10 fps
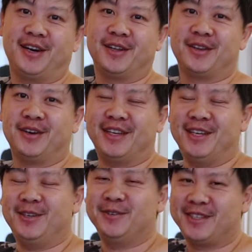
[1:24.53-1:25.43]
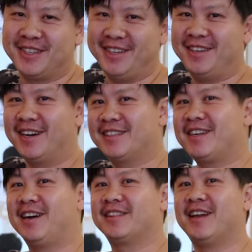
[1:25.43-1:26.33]
other EUC nuts
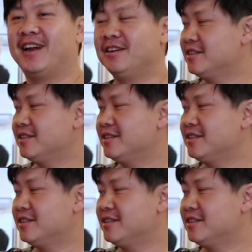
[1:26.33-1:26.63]
out there,